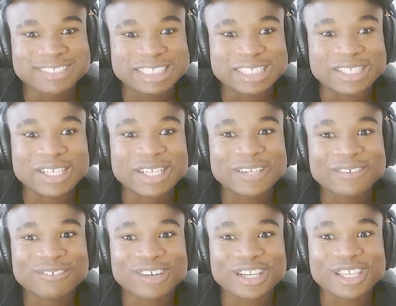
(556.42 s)
You look
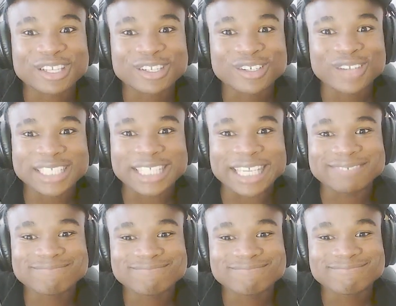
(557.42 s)
fucking crazy.
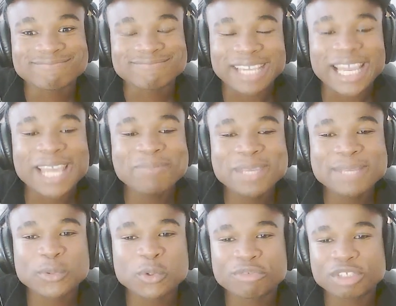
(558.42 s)
And
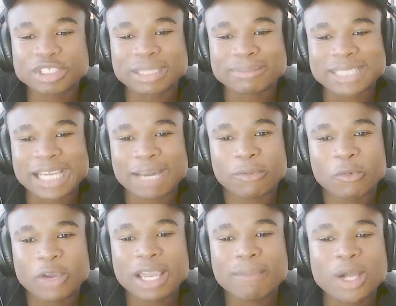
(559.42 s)
people feel some type of
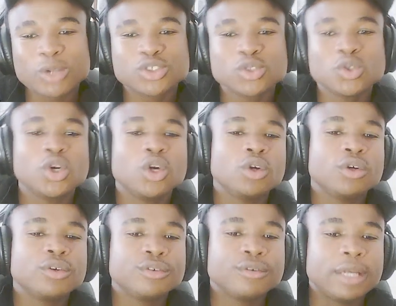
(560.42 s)
way about you.
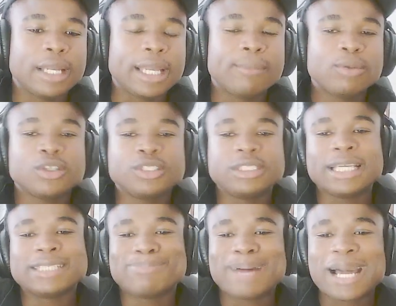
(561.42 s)
And because she
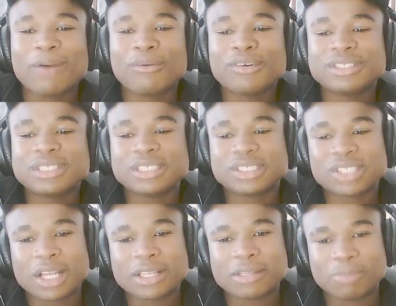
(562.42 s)
has power, she
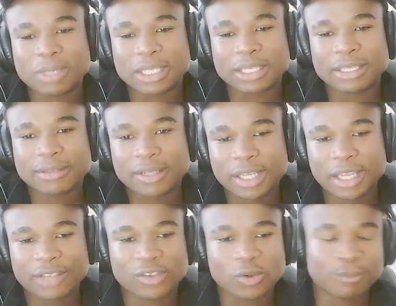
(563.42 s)
starts being an
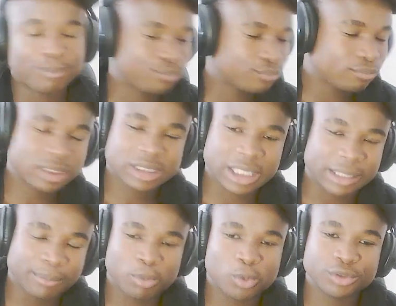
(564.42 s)
asshole. That's not
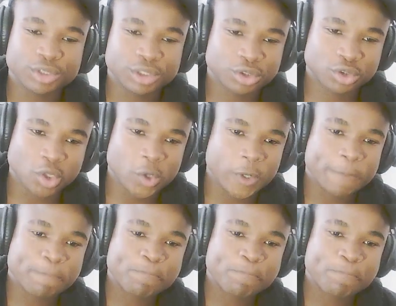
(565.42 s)
important to the story.